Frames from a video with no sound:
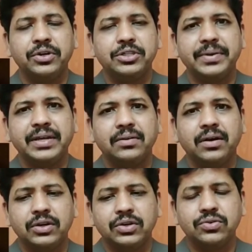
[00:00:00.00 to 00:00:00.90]

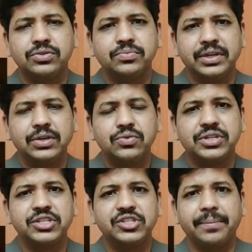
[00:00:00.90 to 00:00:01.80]
been used
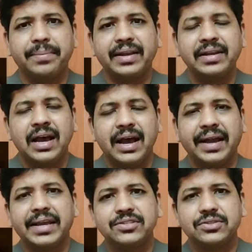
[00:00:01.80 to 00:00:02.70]
in Japan
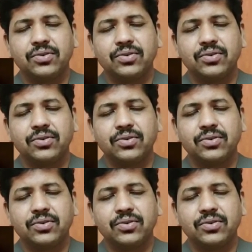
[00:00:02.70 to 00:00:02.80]
against this